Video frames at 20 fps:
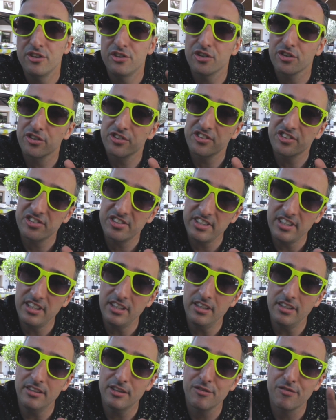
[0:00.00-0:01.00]
Just
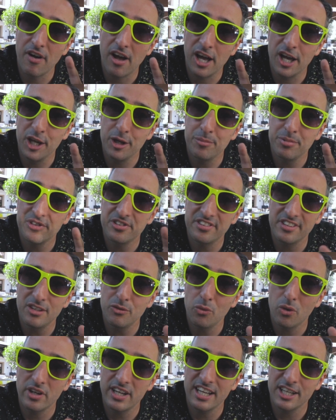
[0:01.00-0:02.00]
see the vibe,
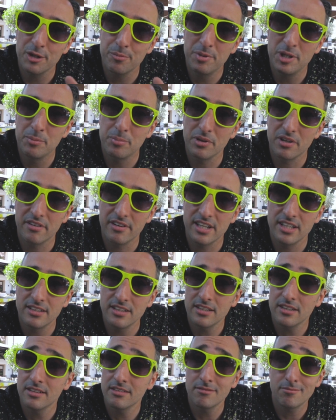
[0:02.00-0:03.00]
see what kind of people are in,
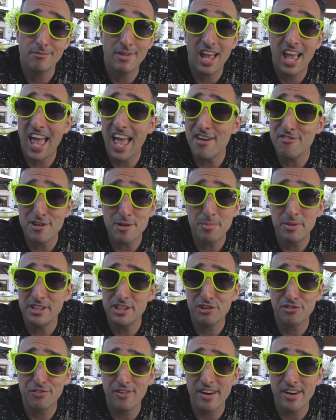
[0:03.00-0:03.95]
and everybody's